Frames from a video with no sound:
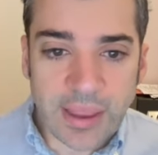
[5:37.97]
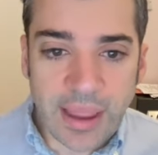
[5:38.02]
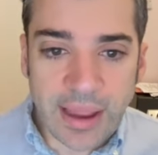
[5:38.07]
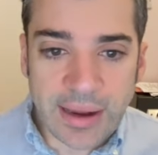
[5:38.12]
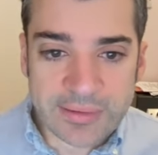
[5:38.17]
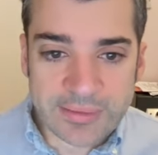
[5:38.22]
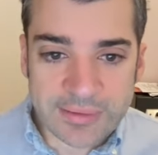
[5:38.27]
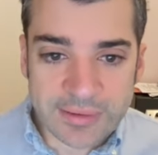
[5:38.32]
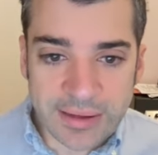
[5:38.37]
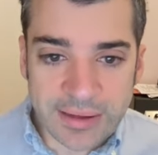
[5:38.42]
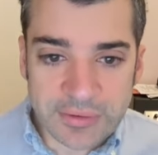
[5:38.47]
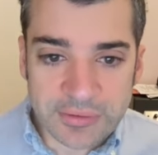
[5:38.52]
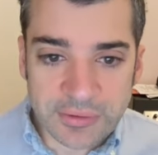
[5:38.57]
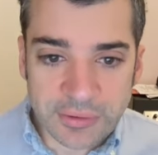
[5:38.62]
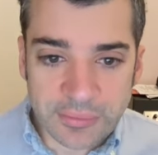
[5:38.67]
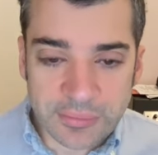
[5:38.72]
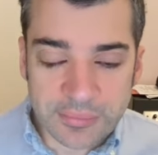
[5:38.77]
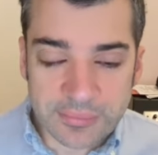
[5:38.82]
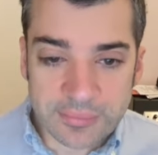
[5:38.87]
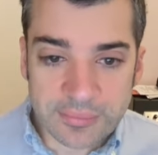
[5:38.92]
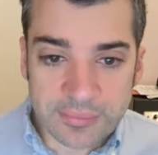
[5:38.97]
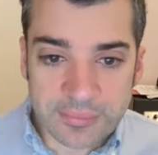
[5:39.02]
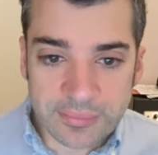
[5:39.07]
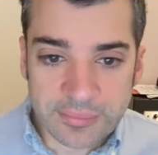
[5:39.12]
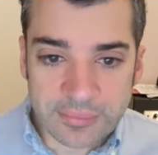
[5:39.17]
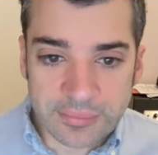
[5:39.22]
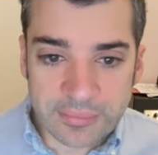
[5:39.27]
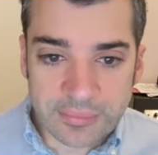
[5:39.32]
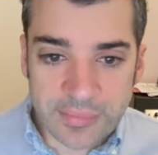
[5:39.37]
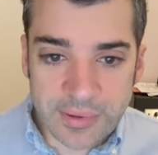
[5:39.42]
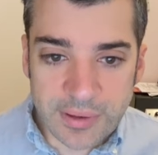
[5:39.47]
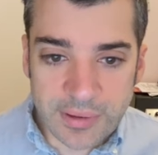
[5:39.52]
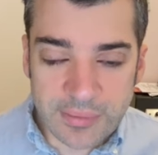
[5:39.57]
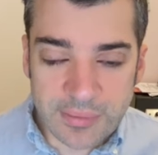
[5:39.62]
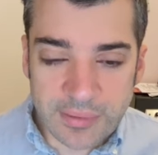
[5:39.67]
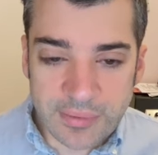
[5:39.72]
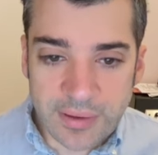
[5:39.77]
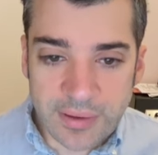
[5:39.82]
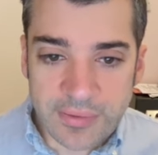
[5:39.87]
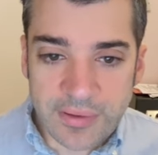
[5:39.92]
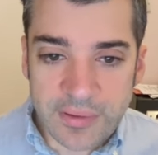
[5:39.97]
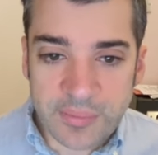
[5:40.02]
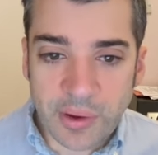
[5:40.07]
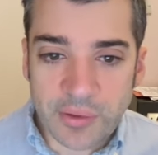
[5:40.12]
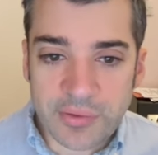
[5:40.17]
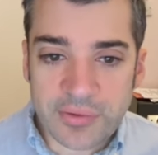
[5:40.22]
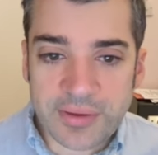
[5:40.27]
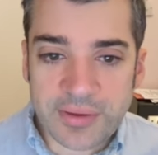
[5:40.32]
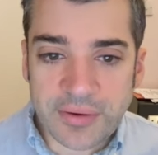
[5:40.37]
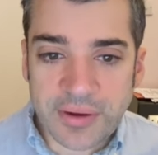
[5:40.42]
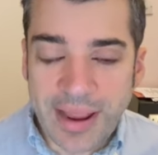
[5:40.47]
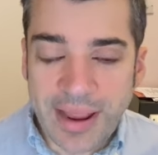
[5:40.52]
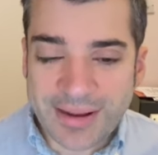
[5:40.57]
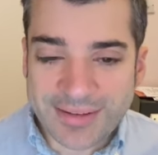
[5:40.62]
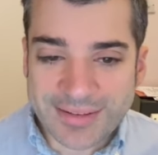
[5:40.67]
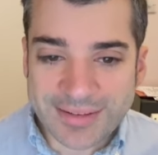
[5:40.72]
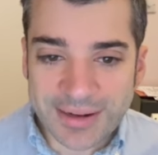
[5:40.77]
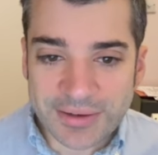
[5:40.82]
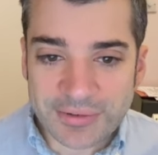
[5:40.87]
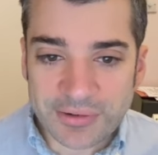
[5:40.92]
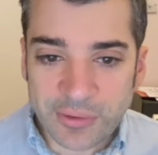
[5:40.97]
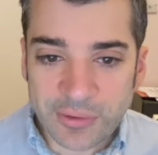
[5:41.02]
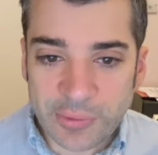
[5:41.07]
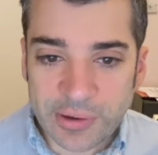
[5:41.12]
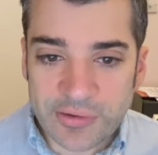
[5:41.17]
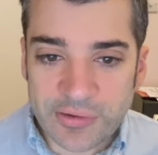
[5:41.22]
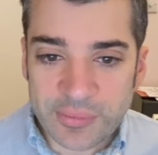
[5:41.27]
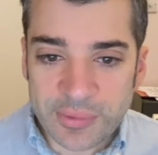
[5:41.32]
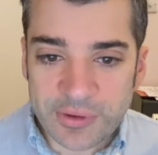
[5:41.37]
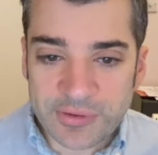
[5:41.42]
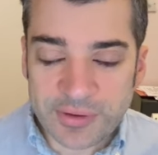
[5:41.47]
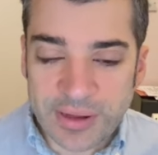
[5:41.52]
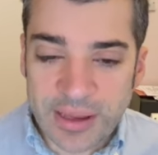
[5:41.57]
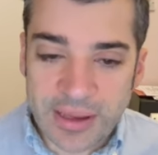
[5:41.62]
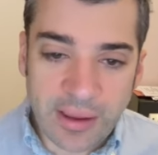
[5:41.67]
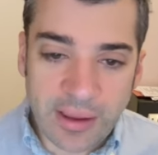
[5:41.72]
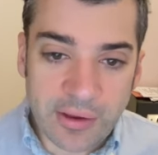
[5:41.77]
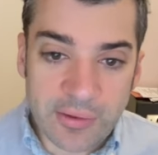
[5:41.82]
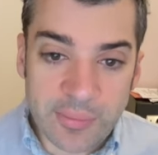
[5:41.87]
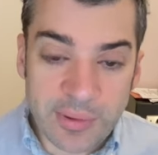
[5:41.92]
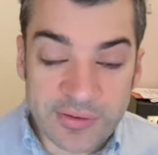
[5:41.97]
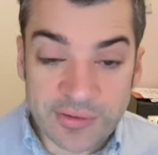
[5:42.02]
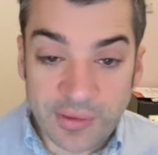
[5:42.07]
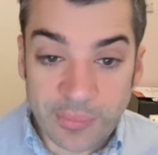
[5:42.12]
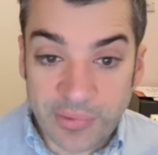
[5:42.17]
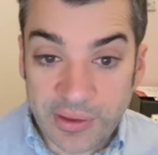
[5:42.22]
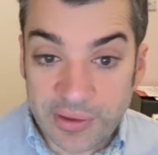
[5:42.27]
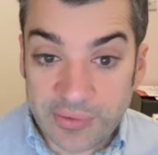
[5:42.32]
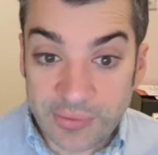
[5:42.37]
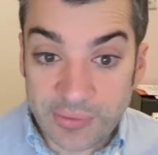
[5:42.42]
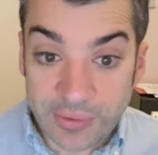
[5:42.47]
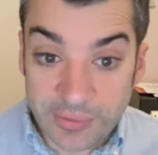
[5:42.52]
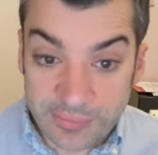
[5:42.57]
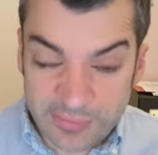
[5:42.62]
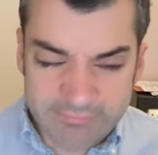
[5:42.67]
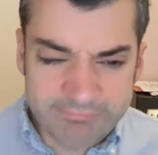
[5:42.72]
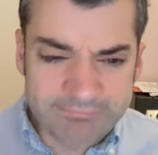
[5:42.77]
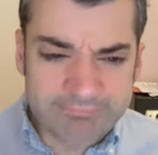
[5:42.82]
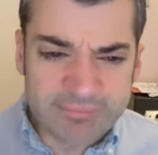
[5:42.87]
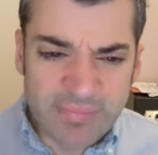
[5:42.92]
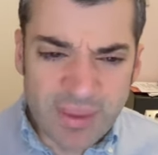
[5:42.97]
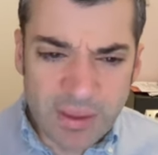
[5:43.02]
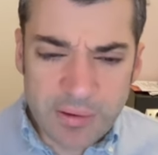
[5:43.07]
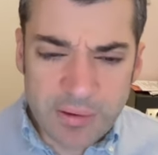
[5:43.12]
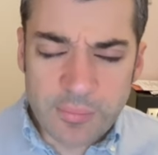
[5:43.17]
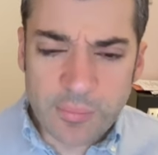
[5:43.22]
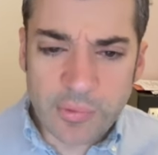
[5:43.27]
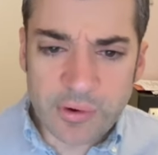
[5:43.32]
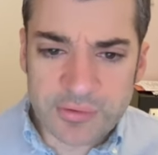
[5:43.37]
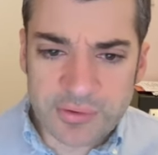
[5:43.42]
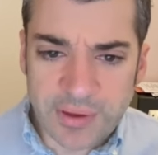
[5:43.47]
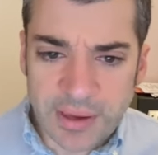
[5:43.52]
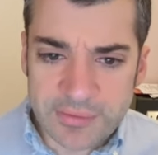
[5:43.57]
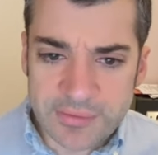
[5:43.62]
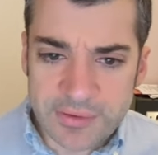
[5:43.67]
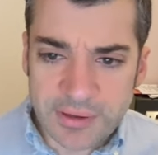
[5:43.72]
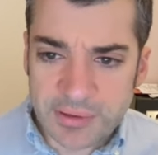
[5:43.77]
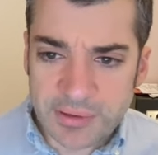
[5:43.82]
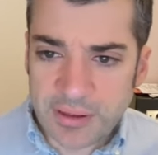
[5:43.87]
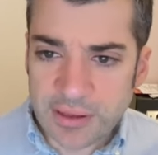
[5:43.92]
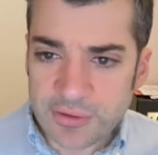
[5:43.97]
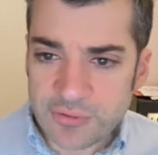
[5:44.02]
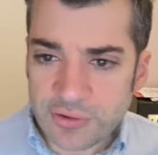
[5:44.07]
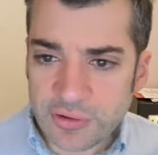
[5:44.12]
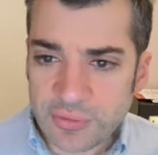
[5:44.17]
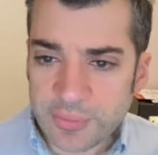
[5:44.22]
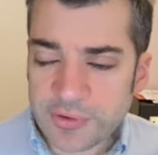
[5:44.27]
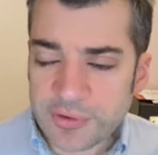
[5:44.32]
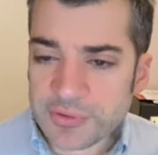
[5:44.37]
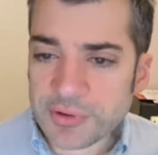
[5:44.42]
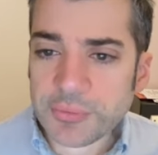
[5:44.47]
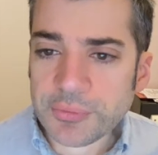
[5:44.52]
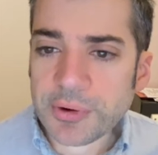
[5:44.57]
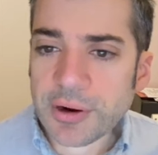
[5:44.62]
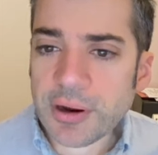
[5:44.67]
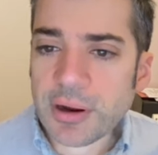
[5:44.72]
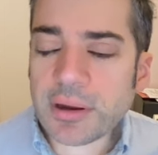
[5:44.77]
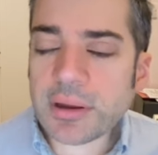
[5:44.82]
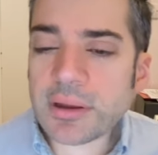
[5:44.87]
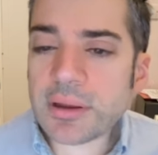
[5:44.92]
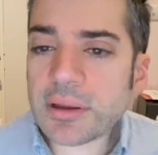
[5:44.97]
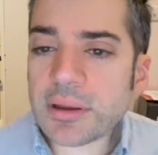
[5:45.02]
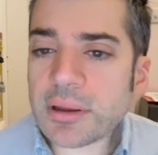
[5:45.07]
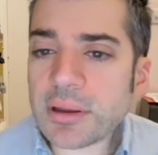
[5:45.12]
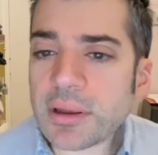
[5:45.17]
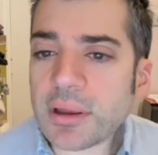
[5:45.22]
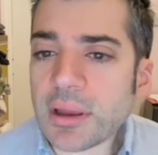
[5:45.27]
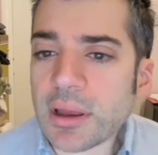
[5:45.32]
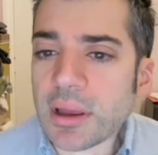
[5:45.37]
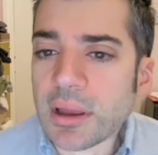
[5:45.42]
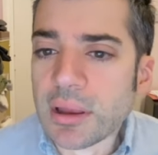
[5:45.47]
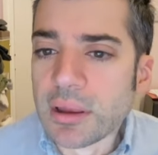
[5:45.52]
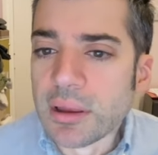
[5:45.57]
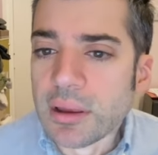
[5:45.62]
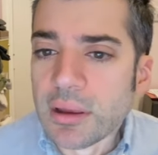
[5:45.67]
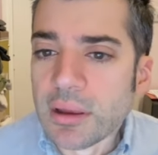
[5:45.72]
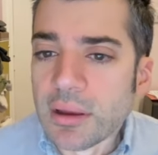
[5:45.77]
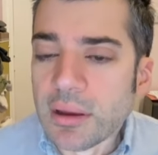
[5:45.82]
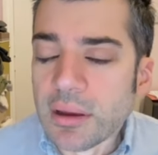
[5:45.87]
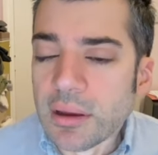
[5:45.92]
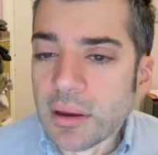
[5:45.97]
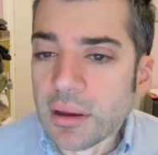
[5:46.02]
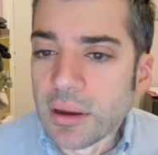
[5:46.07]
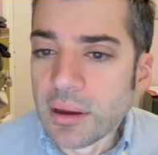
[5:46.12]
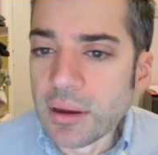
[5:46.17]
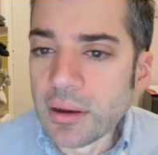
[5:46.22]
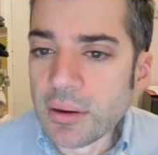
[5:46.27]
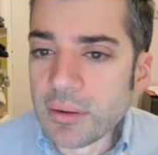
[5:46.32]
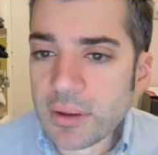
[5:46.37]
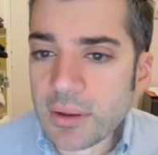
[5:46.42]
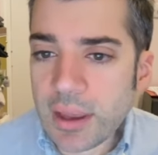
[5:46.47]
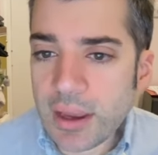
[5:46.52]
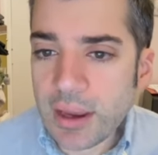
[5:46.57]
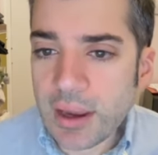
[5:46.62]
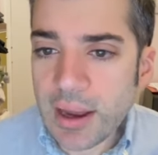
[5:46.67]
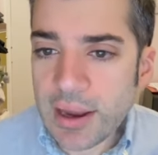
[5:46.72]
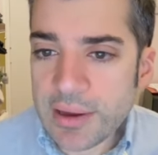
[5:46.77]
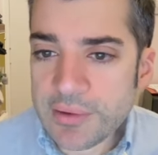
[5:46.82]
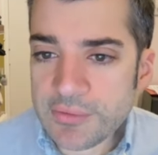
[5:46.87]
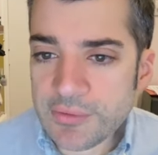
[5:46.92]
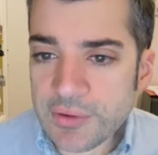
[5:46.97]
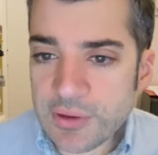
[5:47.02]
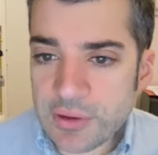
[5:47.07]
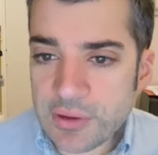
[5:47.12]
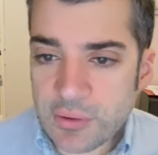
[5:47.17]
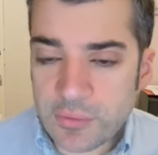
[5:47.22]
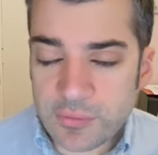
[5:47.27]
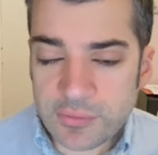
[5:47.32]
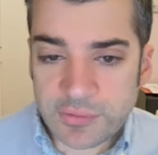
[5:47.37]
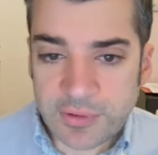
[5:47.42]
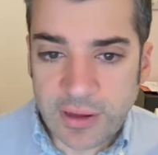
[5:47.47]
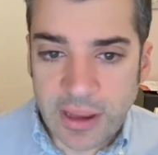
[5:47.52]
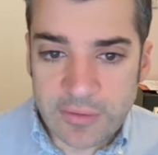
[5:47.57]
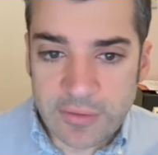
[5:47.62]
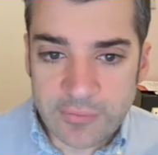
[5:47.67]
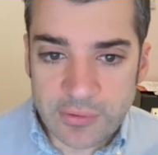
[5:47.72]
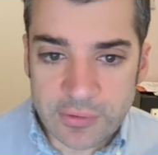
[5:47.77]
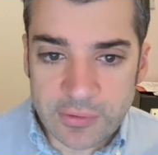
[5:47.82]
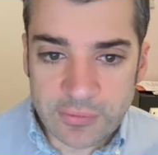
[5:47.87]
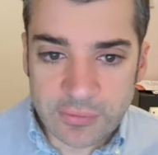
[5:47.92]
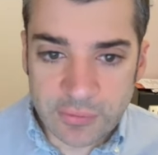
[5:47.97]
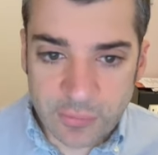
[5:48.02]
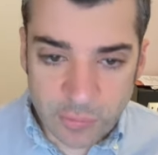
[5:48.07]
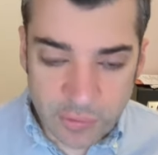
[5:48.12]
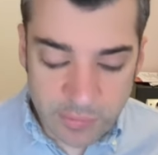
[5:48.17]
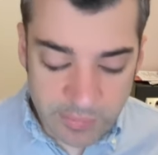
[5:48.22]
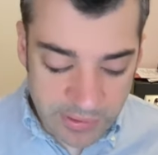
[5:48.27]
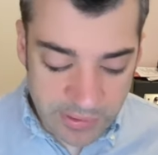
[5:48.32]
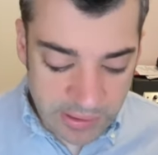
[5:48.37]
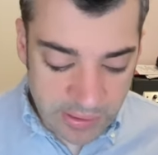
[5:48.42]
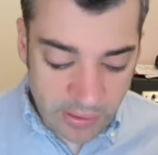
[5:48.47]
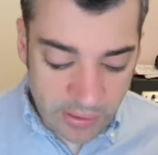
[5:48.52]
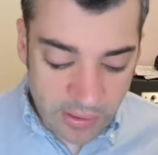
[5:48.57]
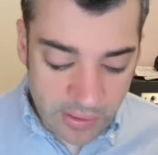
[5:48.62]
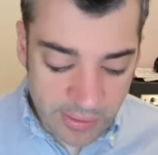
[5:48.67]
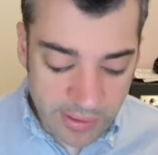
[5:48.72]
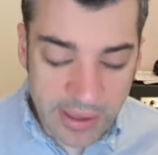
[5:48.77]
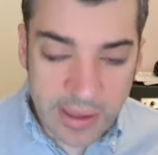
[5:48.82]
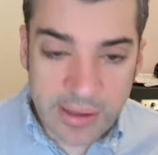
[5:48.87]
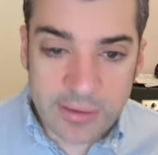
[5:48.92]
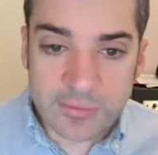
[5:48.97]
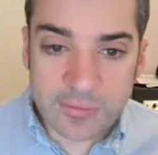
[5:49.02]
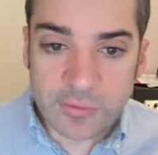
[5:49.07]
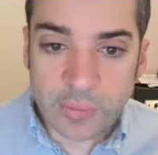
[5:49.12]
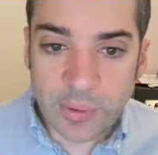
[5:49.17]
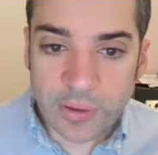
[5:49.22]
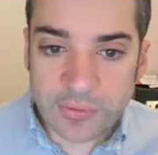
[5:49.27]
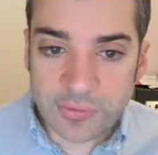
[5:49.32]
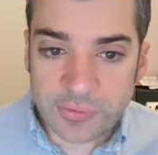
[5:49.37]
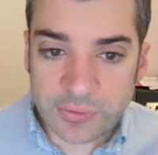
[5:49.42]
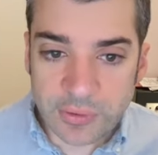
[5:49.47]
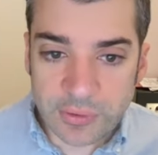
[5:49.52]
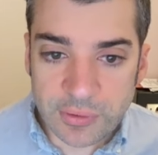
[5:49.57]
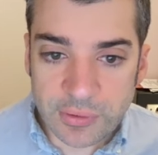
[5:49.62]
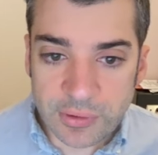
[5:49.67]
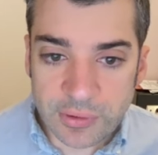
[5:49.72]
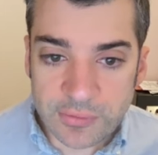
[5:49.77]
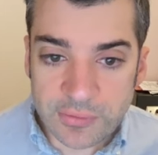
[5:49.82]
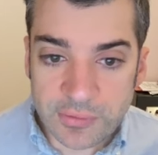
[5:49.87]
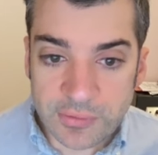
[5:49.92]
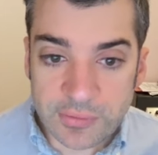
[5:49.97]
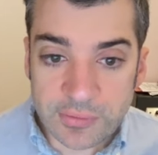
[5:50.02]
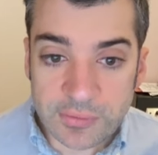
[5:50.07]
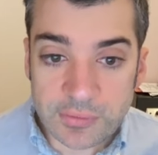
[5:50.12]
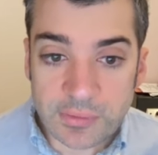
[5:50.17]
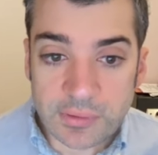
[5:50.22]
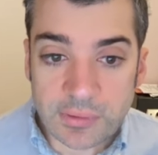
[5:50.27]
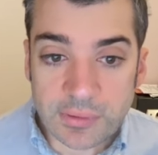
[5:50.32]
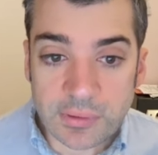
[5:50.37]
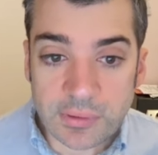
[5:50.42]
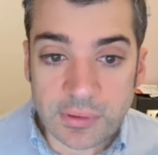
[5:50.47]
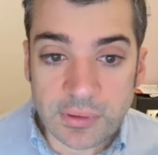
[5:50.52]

accidental. They they both sound accidental, whereas a mistake could be something sort of precise and intentional, but still wrong. Okay, ICU staffers would be RNs, registered nurses.